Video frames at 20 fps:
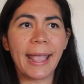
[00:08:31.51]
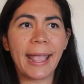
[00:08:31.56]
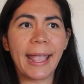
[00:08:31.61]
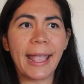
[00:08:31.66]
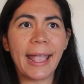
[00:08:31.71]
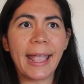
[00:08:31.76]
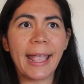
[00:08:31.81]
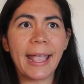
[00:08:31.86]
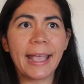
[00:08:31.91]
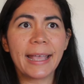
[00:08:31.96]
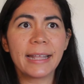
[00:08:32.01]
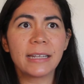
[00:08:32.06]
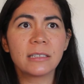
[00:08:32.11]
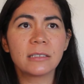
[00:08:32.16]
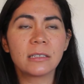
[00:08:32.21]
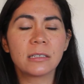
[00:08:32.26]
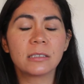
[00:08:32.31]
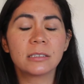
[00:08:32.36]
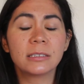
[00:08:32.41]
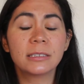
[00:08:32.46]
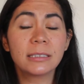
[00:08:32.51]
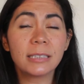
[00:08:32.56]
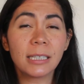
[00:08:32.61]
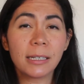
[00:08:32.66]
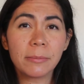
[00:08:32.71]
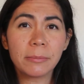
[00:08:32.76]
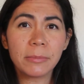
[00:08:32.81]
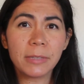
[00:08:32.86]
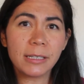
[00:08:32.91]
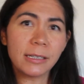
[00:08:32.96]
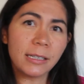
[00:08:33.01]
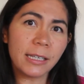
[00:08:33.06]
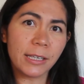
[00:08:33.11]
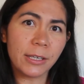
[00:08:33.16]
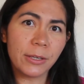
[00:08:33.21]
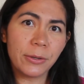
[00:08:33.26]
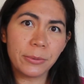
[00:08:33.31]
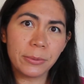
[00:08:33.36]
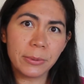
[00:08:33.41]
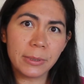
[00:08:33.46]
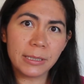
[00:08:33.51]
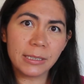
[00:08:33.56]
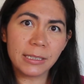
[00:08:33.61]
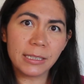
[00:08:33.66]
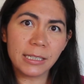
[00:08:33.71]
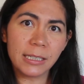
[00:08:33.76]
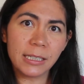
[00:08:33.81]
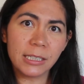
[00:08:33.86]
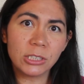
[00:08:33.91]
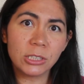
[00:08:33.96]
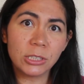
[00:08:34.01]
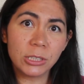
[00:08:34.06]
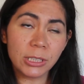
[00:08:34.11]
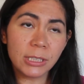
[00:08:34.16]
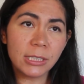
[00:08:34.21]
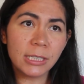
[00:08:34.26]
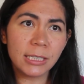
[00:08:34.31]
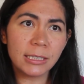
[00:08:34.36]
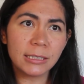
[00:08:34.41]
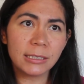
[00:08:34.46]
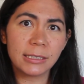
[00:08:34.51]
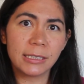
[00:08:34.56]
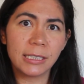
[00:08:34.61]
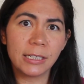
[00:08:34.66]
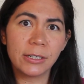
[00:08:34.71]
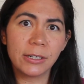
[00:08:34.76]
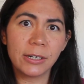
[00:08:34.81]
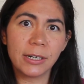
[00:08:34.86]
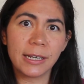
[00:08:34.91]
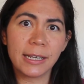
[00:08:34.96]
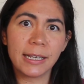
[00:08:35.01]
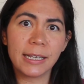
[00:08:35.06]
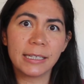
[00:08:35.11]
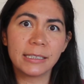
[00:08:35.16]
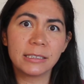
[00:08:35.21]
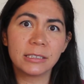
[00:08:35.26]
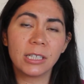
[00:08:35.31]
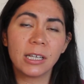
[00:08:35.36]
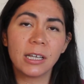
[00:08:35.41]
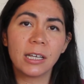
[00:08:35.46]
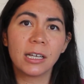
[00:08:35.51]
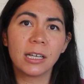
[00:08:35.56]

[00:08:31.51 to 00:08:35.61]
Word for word: And something that you really should consider is